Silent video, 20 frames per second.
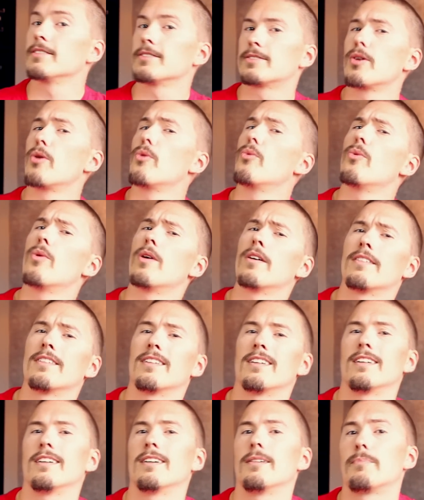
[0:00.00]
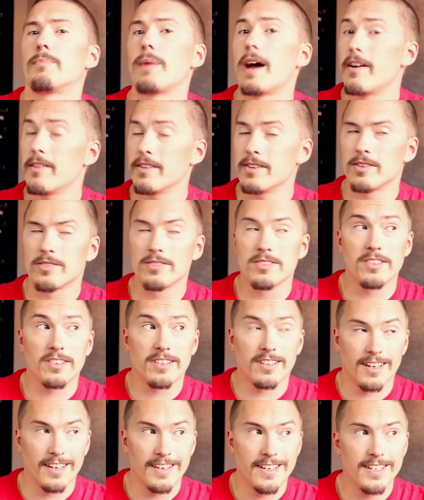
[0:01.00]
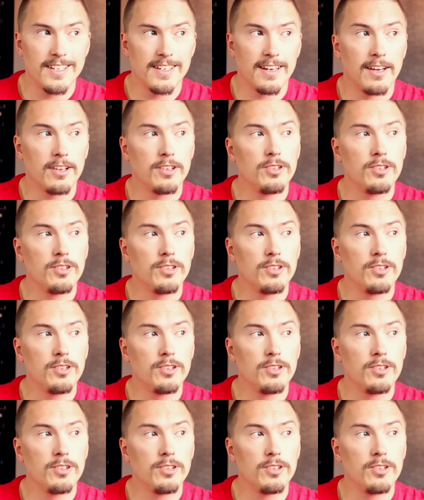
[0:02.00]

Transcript: So, paradoxically,